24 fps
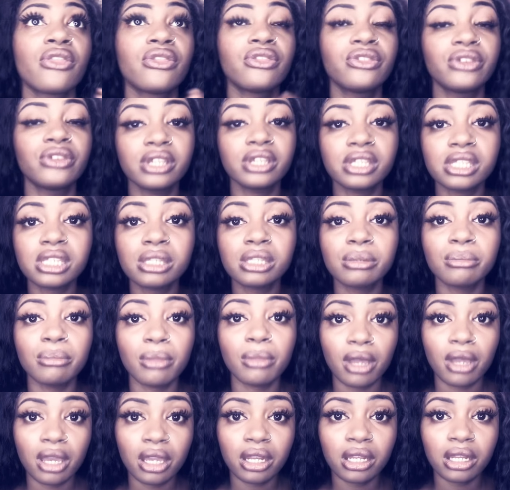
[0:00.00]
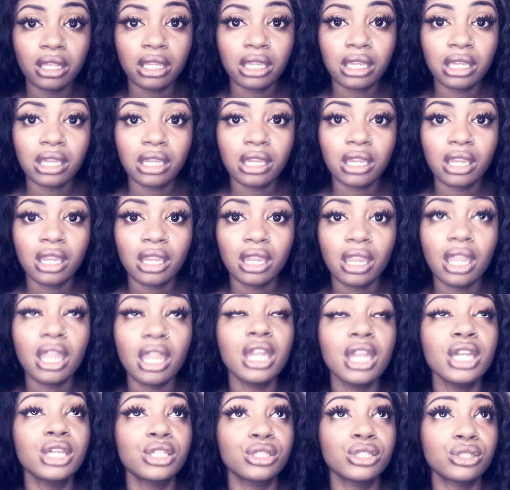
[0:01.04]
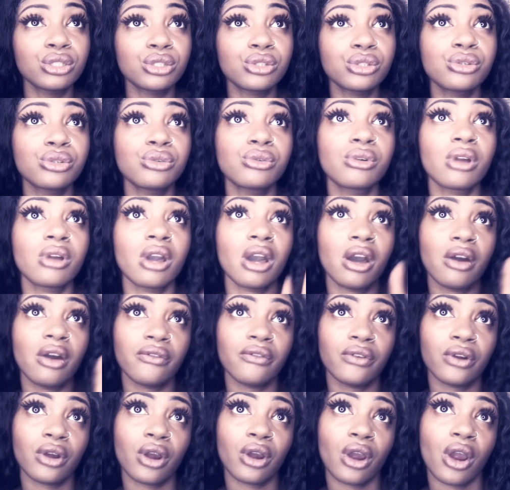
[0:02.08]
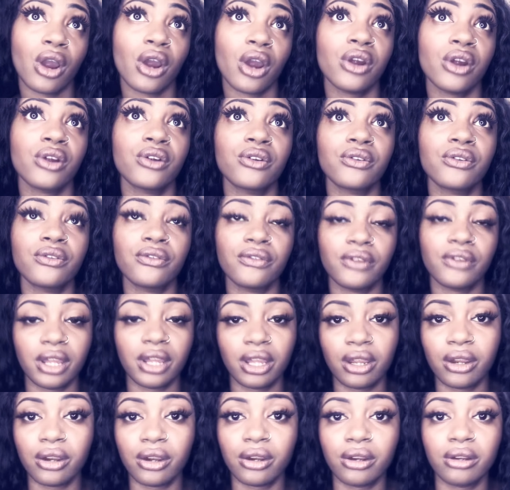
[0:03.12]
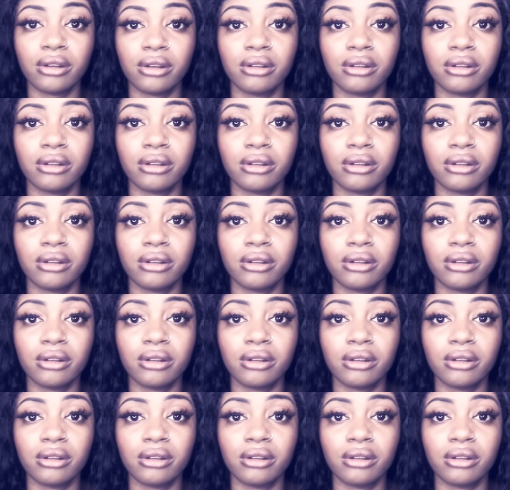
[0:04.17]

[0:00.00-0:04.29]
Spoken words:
This money is to cover her fare.